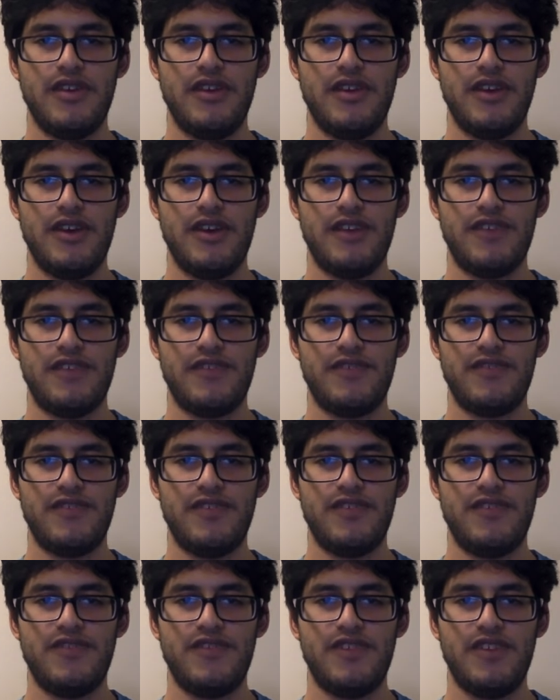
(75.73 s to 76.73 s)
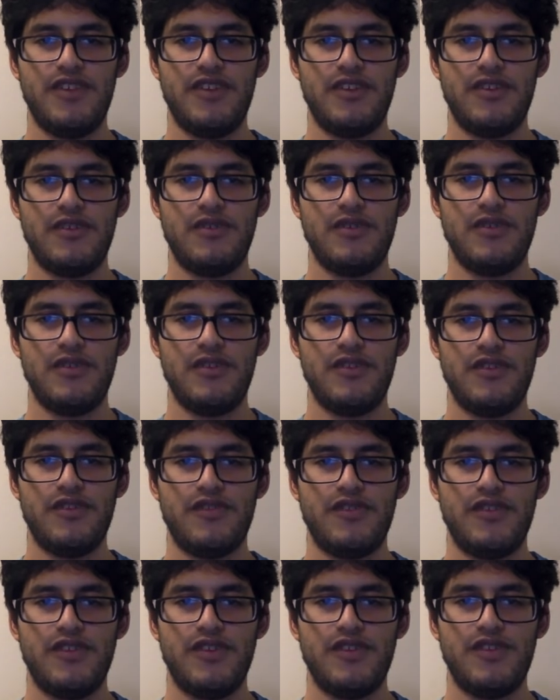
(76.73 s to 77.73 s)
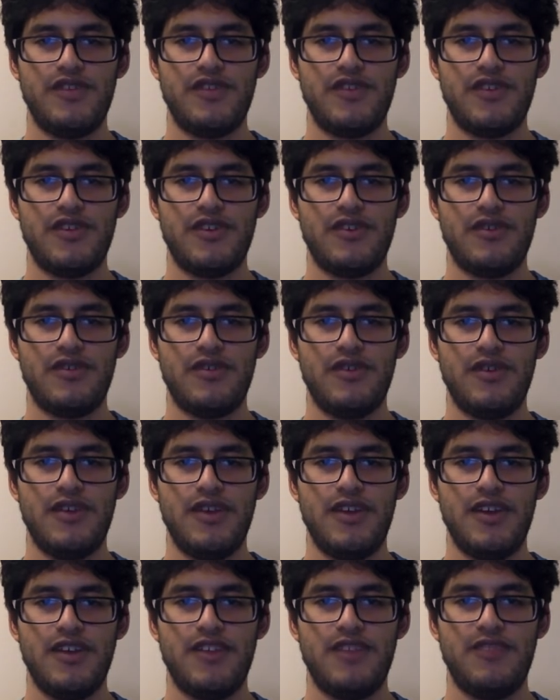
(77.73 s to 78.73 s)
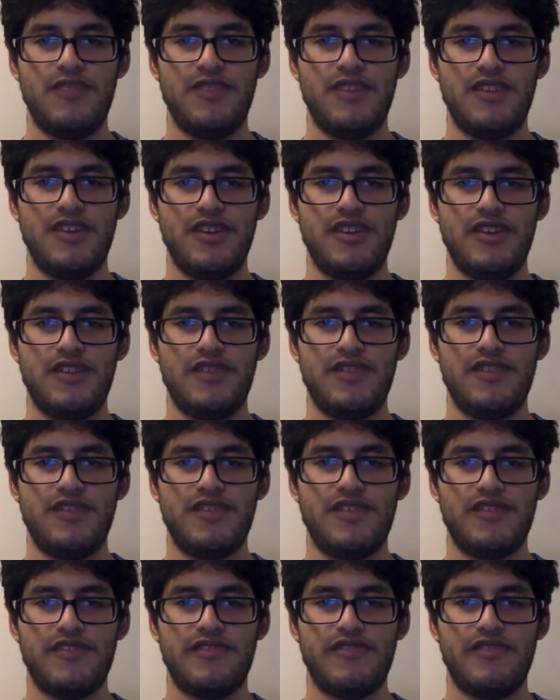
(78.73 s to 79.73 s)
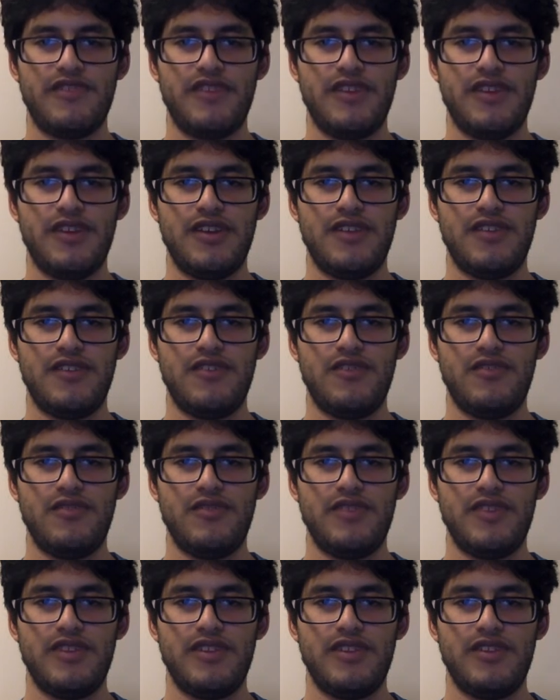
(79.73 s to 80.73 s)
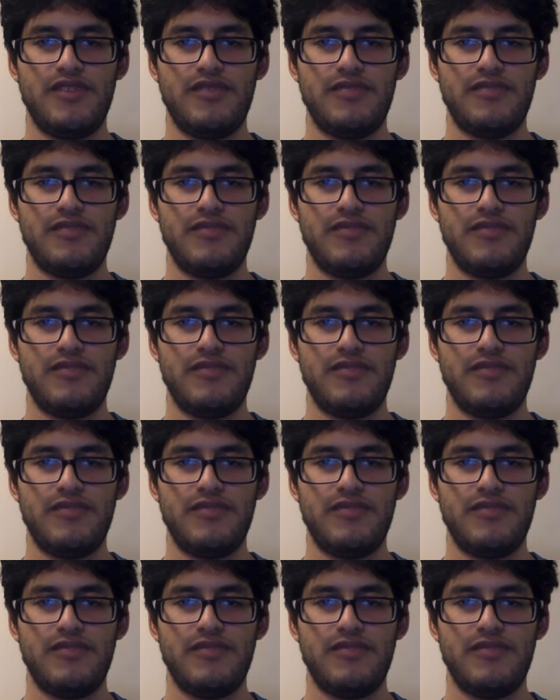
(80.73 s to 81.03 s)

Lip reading: As of this video, 20 years ago, at the beginning of the century and the new millennium.